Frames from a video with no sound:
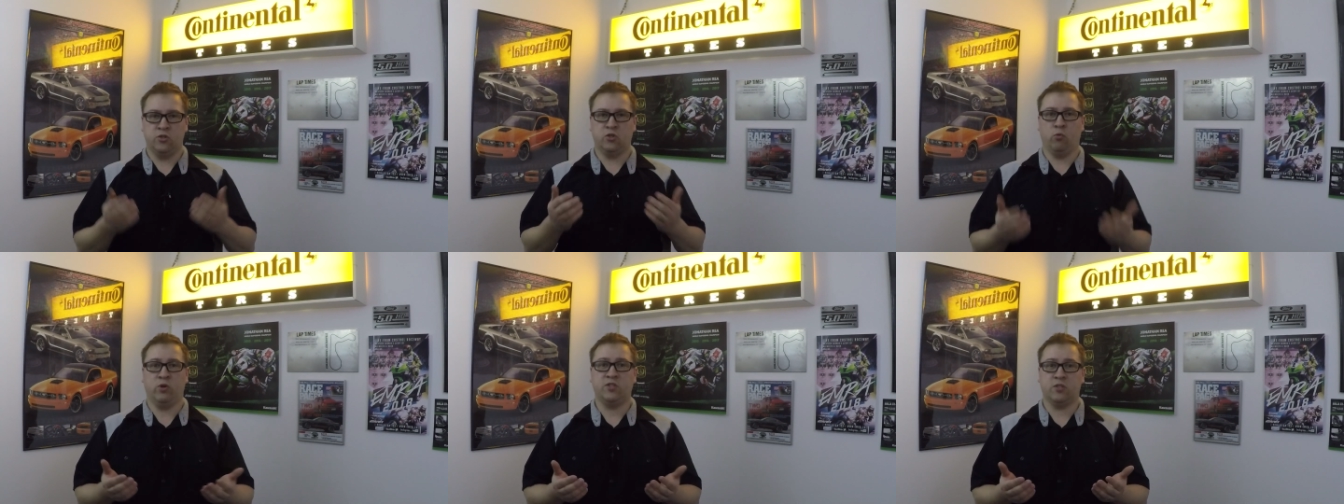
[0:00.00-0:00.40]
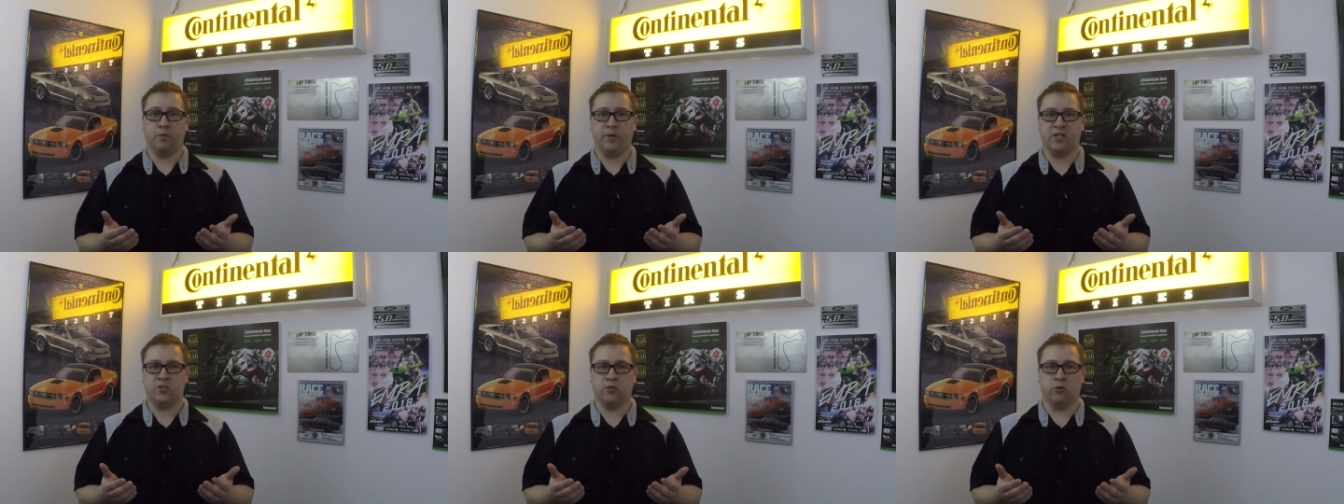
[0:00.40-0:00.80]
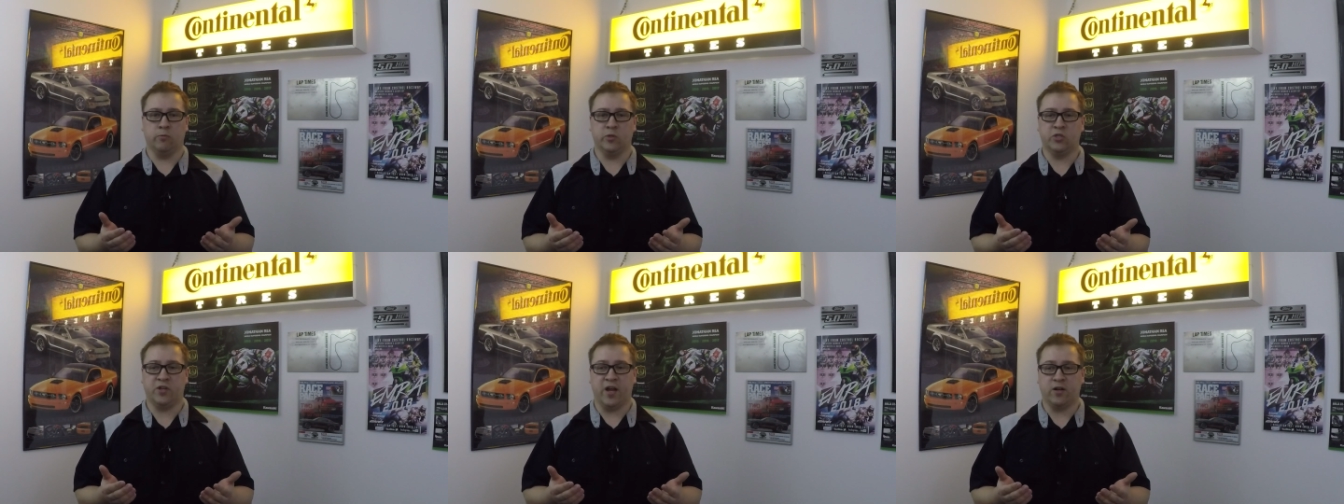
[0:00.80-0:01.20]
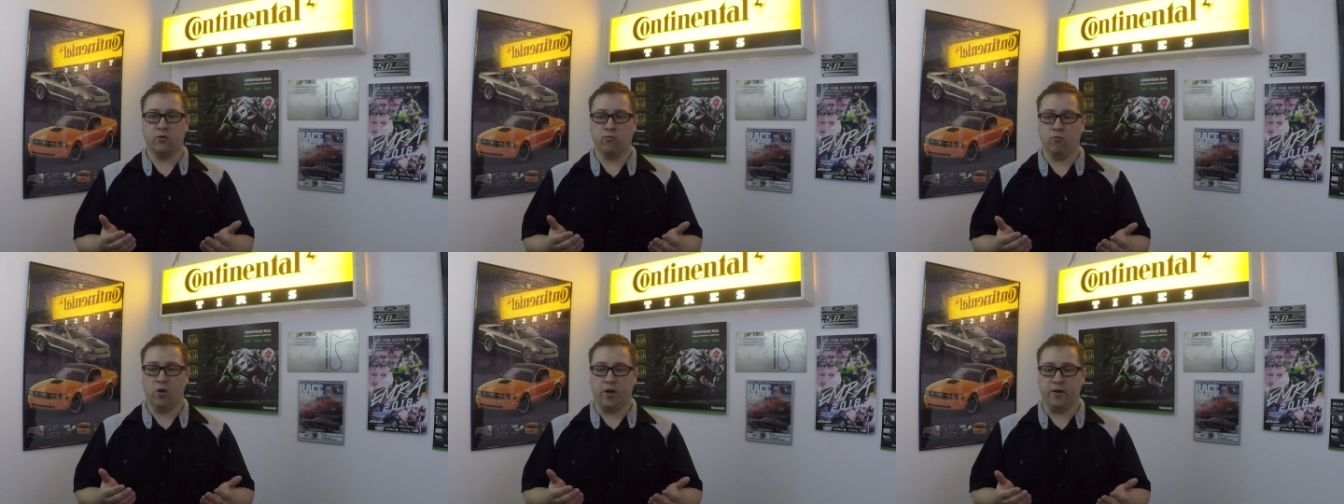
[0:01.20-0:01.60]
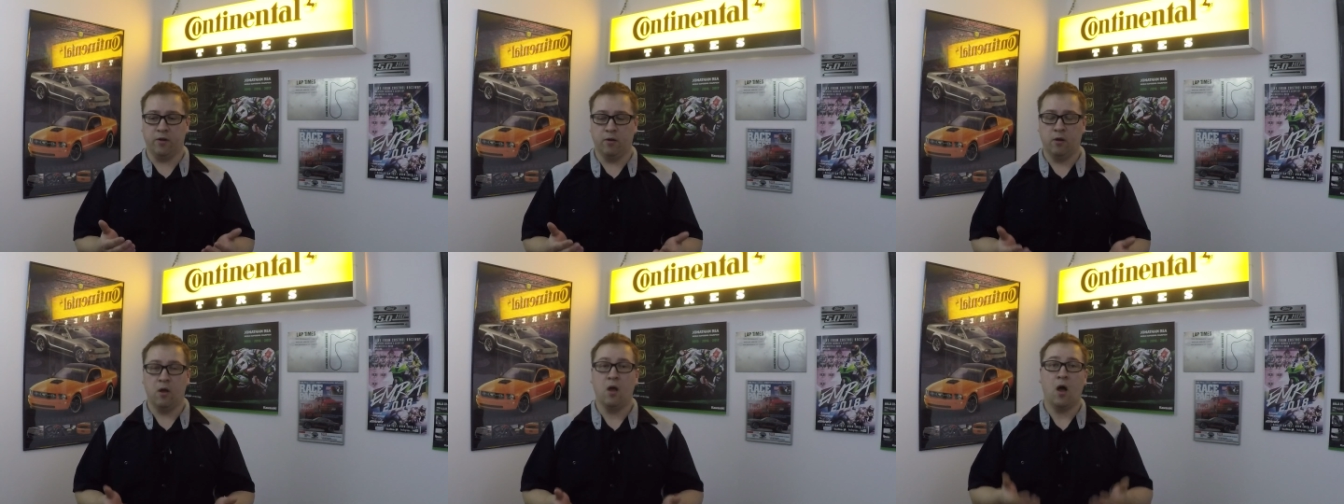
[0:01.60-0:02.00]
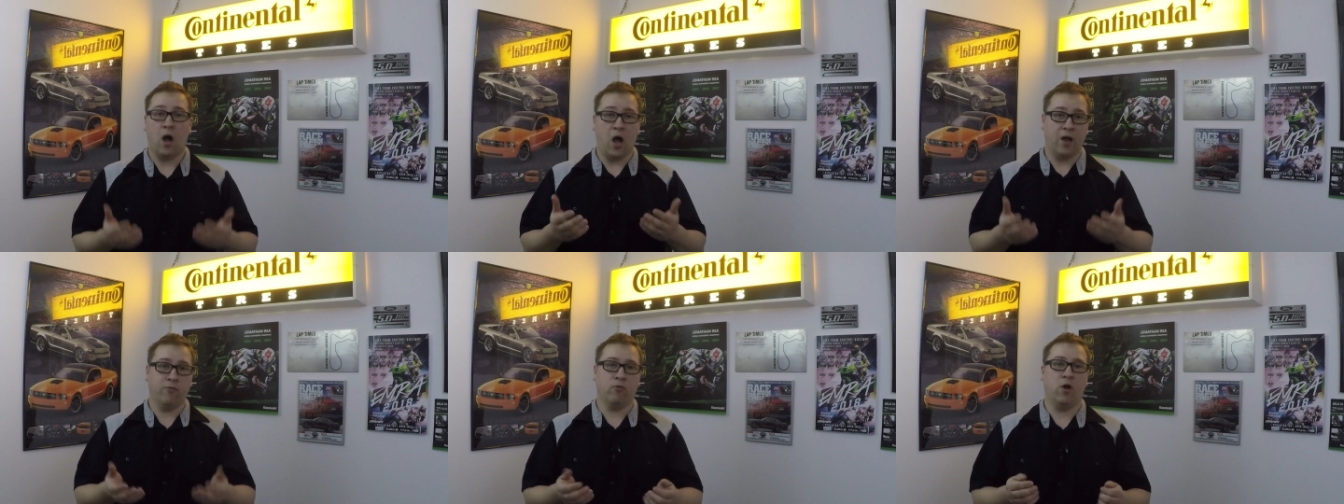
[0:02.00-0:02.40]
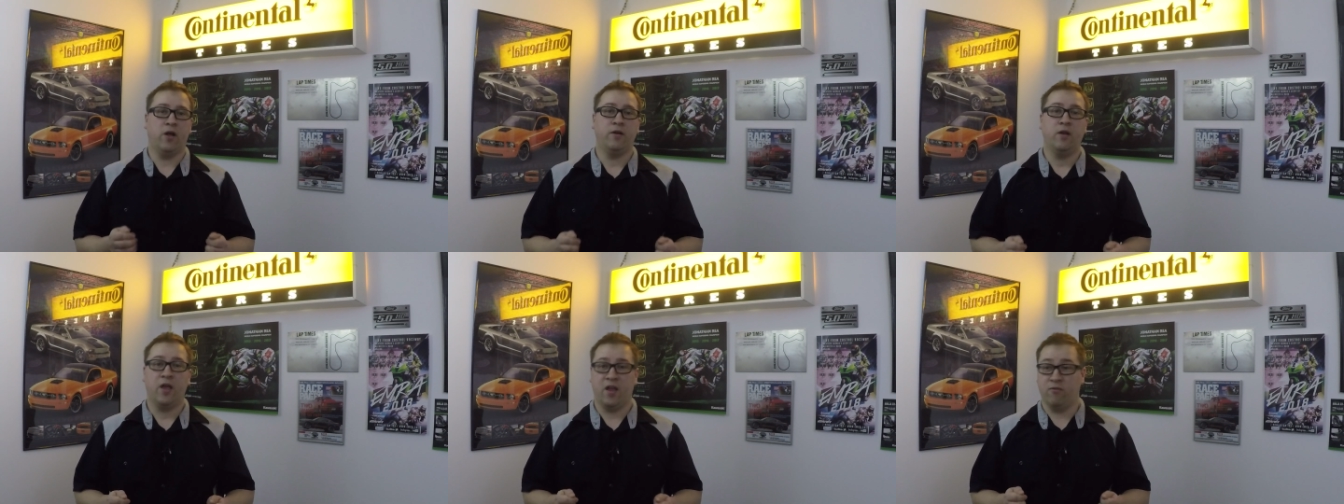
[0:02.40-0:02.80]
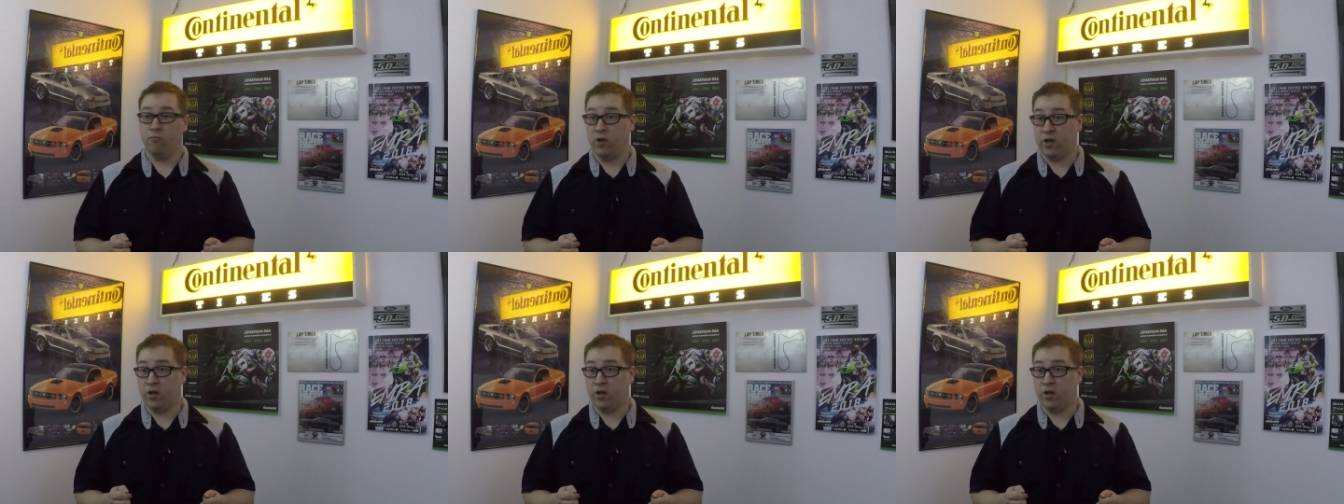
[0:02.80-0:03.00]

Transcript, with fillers: So what's the best thermostat to run? I run and